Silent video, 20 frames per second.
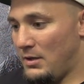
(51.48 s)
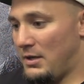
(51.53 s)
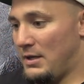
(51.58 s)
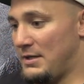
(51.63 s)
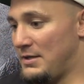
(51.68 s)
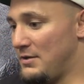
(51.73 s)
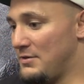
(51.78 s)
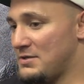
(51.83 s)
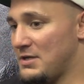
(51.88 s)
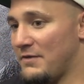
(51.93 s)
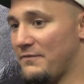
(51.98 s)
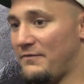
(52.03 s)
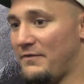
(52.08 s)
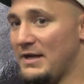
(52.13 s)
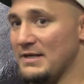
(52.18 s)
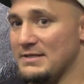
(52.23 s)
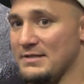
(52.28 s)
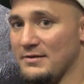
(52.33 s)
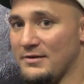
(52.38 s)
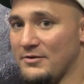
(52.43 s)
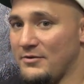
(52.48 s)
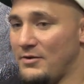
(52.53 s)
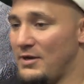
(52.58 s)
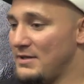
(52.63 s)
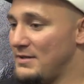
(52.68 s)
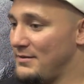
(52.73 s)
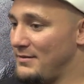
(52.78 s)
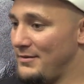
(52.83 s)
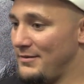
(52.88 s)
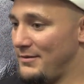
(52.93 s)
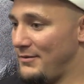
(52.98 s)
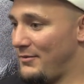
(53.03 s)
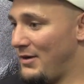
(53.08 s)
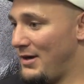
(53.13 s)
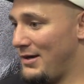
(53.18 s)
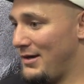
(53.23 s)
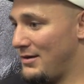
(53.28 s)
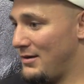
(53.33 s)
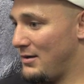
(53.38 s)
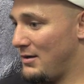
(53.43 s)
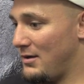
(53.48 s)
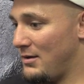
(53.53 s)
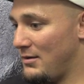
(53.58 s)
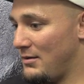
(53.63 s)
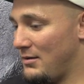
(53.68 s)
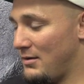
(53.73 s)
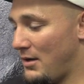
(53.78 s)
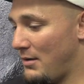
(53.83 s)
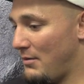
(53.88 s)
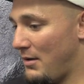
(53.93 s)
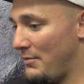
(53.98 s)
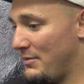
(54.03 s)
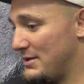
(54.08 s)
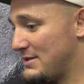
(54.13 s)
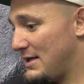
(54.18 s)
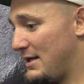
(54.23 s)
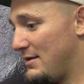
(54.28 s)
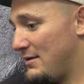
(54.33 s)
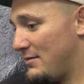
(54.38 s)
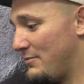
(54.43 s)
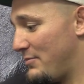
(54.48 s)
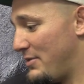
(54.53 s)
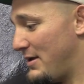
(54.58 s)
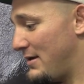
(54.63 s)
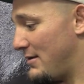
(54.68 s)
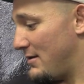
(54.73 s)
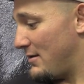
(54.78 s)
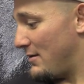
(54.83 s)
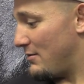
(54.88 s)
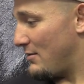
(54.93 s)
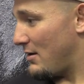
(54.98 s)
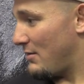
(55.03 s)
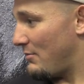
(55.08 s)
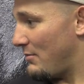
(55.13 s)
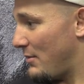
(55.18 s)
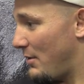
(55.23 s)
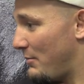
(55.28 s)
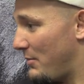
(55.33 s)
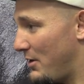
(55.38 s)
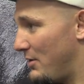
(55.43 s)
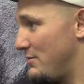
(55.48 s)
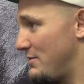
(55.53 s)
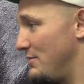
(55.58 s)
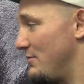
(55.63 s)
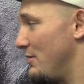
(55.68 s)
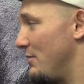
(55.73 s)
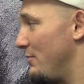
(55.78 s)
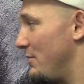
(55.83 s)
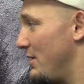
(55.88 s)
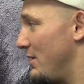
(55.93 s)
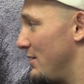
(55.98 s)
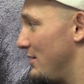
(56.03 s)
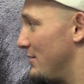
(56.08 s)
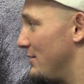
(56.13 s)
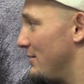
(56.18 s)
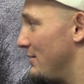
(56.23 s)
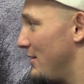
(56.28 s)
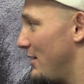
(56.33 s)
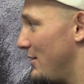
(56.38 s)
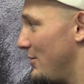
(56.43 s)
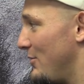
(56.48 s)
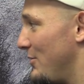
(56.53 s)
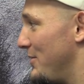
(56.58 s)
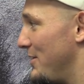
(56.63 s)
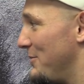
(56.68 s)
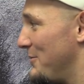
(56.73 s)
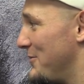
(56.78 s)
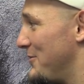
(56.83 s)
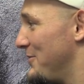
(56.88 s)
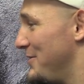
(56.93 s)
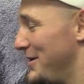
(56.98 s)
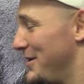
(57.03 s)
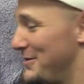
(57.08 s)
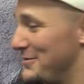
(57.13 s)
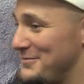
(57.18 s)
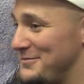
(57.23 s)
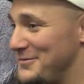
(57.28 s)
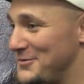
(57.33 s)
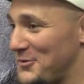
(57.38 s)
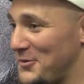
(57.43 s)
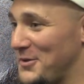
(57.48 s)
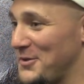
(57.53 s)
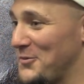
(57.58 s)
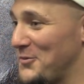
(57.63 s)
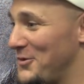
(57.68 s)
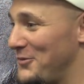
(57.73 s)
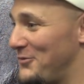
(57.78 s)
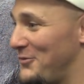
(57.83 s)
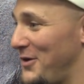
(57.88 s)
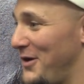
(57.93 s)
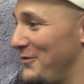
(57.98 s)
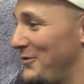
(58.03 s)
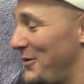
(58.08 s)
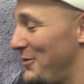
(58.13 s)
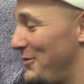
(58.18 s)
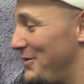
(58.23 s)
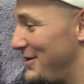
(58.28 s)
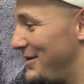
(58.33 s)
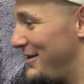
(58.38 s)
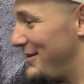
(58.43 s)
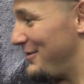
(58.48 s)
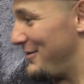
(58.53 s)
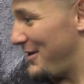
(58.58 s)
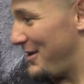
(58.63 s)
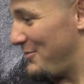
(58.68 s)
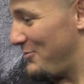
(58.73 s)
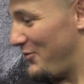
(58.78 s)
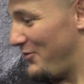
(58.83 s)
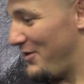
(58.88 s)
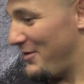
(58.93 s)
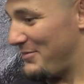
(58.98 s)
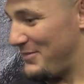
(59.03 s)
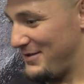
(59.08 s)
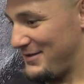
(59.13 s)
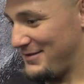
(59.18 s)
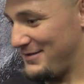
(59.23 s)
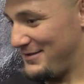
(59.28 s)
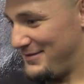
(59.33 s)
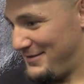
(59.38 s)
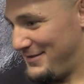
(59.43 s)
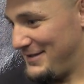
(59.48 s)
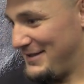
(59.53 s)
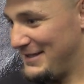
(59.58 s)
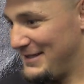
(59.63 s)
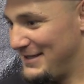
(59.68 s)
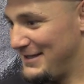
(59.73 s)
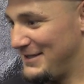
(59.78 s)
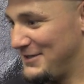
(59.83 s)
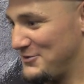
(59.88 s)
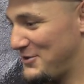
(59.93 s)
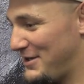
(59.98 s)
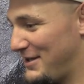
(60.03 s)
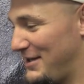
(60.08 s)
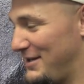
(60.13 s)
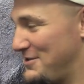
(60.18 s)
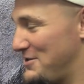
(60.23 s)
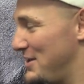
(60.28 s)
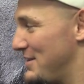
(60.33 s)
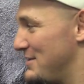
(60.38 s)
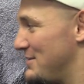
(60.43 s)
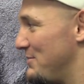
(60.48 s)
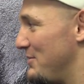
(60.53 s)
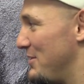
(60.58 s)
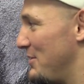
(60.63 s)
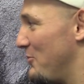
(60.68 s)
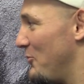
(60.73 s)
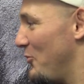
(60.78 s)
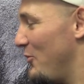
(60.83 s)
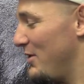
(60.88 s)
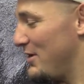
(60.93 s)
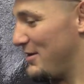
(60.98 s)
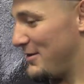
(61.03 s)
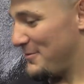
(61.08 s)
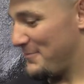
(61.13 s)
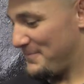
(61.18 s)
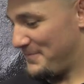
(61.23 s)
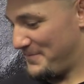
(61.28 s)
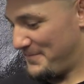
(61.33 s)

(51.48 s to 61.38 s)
They're tough fights, and they're great, and I'm excited to compete, you know, and I'm here to compete, and you know, I don't want to be number, you know, 20 in the world forever. I want to, you know, kind of move up and try to get a chance to be number one, you know.